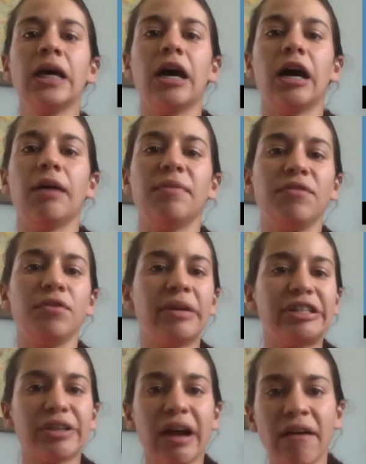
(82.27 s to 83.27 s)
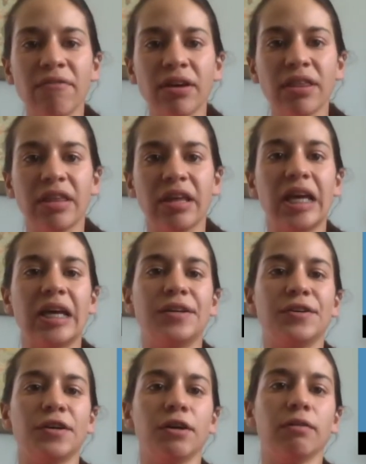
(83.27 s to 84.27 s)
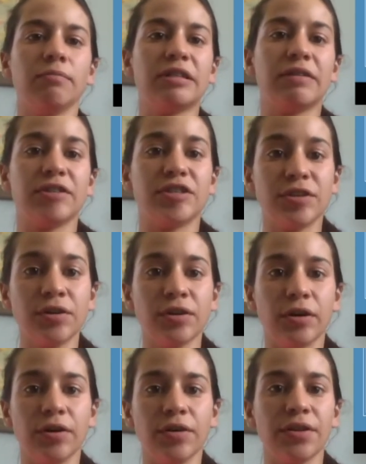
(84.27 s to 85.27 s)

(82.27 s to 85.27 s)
Um, if you measure everything in terms of a circle,